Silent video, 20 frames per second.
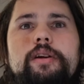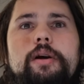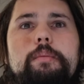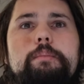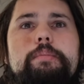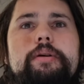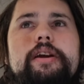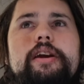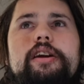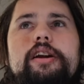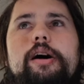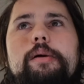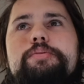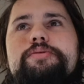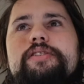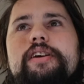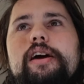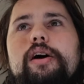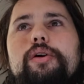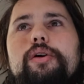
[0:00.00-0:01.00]
being
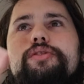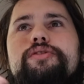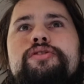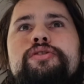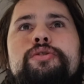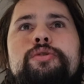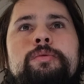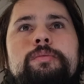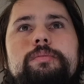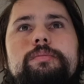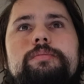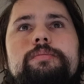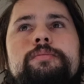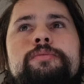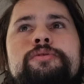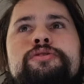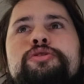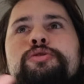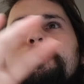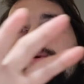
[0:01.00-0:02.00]
upscaled
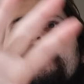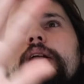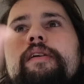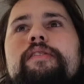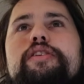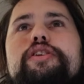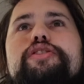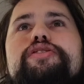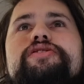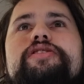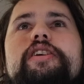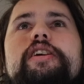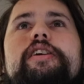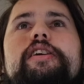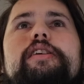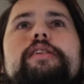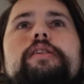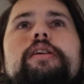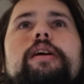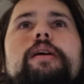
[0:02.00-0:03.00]
to whatever you're seeing it
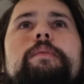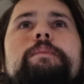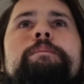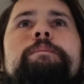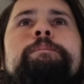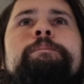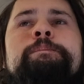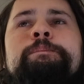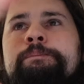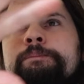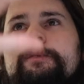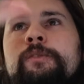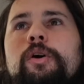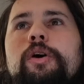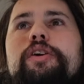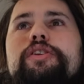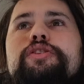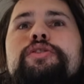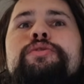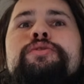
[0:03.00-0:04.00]
on
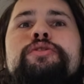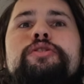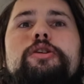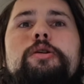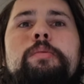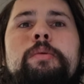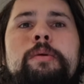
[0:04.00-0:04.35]
YouTube.